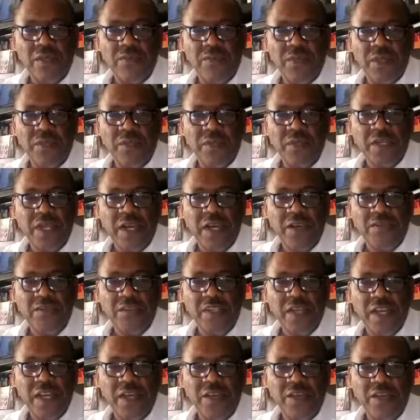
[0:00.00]
people have
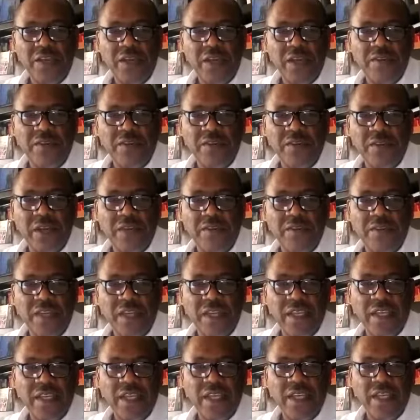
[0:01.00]
diarrhea, people have
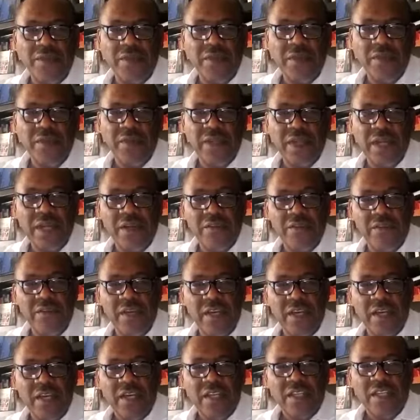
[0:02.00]
headache, people have
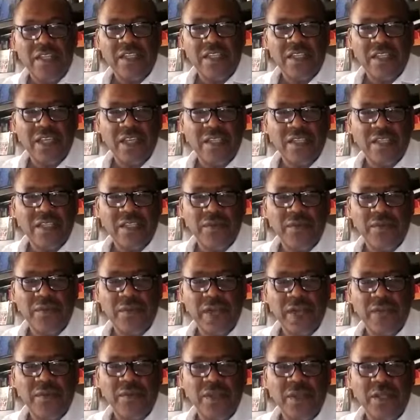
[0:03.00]
chest
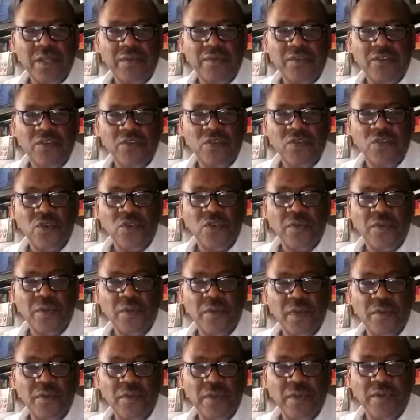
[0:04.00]
problems, throat
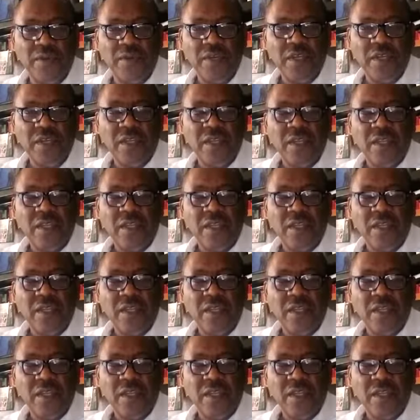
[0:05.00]
problems.